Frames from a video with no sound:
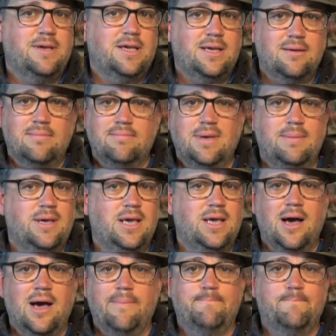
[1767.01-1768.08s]

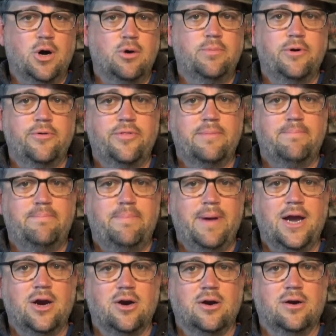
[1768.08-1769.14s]
Maybe a Bobo the
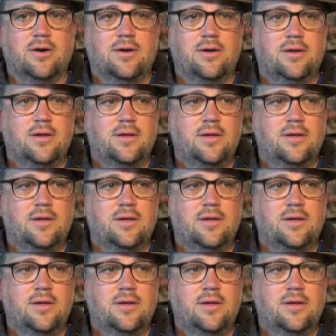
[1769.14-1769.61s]
Bear